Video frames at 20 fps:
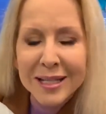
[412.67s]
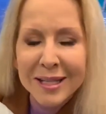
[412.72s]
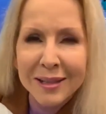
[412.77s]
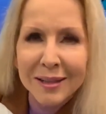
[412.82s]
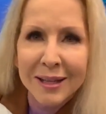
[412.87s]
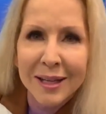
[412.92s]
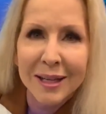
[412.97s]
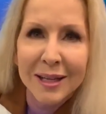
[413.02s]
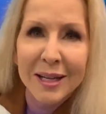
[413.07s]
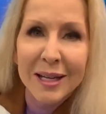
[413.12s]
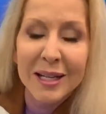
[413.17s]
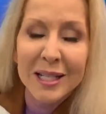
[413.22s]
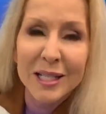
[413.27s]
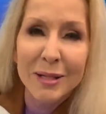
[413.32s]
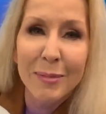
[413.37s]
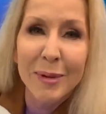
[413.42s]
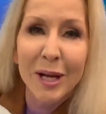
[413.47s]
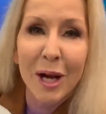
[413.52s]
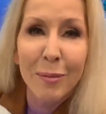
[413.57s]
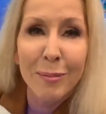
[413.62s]
make
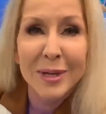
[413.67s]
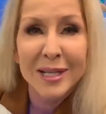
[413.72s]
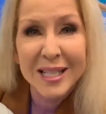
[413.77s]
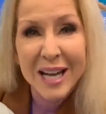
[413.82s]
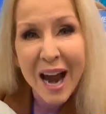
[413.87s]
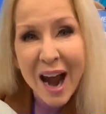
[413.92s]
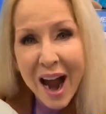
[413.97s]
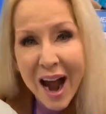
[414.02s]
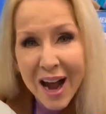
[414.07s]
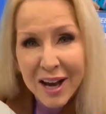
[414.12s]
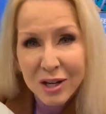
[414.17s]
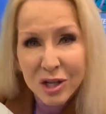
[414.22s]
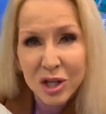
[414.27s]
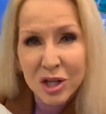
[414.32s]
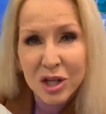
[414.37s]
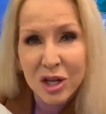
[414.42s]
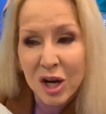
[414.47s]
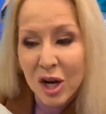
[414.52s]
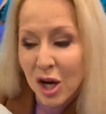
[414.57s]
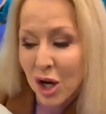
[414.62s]
AI like
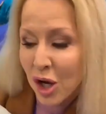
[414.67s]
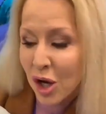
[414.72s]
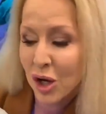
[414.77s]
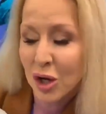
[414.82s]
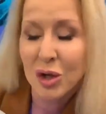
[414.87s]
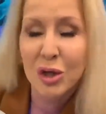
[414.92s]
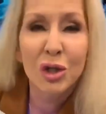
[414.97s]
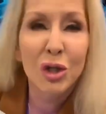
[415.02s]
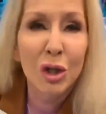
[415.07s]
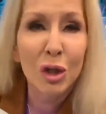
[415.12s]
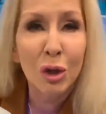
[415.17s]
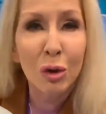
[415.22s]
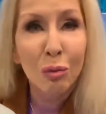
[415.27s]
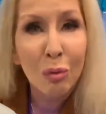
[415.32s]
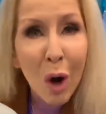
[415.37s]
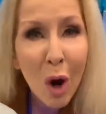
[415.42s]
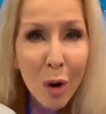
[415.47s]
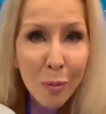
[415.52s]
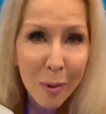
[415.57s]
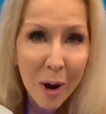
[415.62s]
AI's AI's been
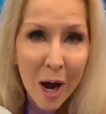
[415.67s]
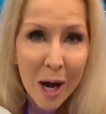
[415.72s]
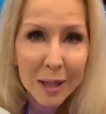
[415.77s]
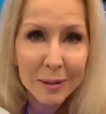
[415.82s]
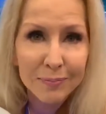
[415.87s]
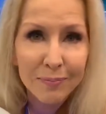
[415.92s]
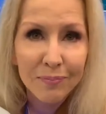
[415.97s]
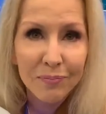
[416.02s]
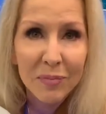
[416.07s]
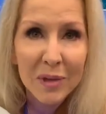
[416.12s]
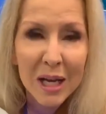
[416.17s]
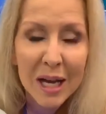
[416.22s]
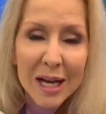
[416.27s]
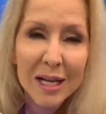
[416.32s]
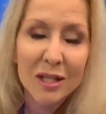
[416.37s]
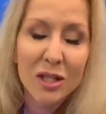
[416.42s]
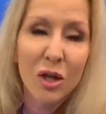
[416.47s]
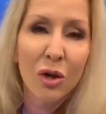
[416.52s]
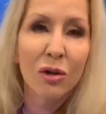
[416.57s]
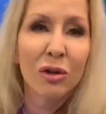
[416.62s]
smarter than
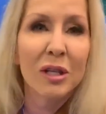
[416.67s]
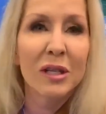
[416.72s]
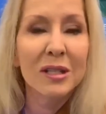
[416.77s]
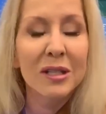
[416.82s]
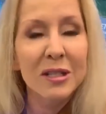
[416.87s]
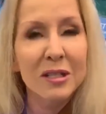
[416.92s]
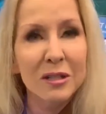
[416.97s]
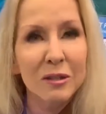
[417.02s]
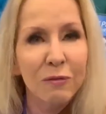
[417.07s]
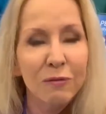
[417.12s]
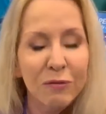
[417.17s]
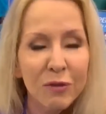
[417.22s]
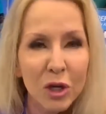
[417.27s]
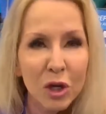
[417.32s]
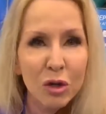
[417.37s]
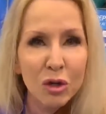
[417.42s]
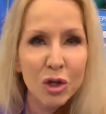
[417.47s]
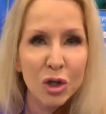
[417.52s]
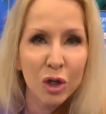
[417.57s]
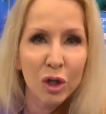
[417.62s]
humans
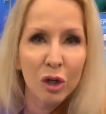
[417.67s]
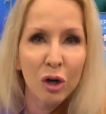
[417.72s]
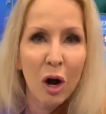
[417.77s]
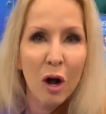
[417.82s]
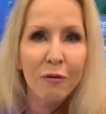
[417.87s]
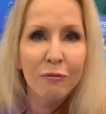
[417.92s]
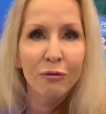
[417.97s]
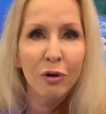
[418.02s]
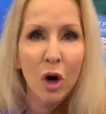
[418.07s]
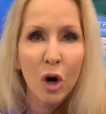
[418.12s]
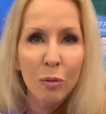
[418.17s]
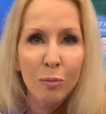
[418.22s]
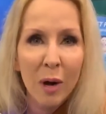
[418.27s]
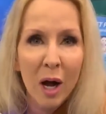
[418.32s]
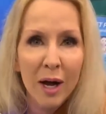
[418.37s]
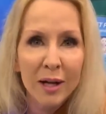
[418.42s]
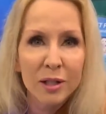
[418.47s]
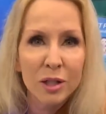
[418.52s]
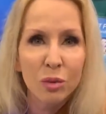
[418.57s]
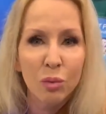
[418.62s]
for decades,
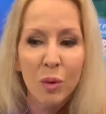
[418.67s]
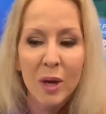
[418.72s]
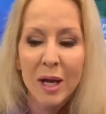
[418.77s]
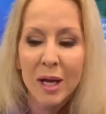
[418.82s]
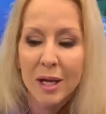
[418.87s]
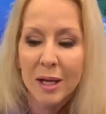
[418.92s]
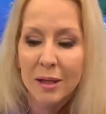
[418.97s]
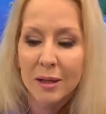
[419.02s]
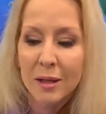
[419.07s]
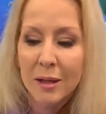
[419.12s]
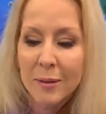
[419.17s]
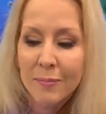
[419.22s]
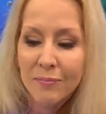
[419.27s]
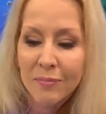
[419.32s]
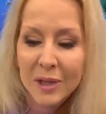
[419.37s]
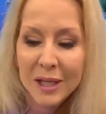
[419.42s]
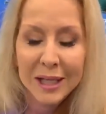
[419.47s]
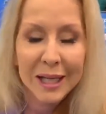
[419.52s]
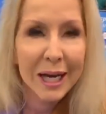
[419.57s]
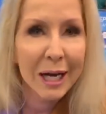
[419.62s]
and
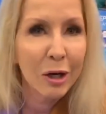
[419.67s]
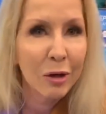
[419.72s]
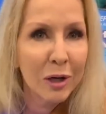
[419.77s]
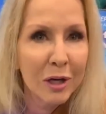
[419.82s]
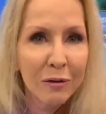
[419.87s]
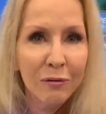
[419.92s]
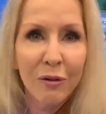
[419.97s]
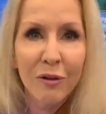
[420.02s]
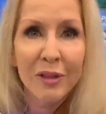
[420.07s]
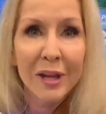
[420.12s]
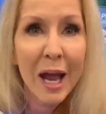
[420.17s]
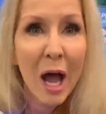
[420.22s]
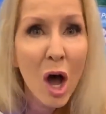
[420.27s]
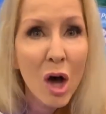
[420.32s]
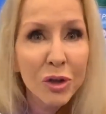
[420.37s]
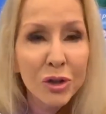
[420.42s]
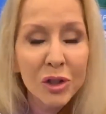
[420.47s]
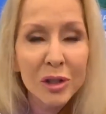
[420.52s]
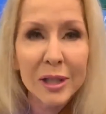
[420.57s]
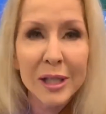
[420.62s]
as years
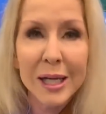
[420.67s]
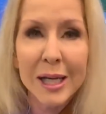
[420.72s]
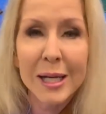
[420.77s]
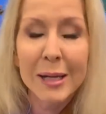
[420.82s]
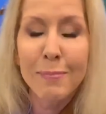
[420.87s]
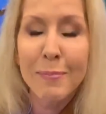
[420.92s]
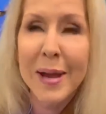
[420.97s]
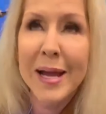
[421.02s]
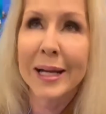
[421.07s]
go by,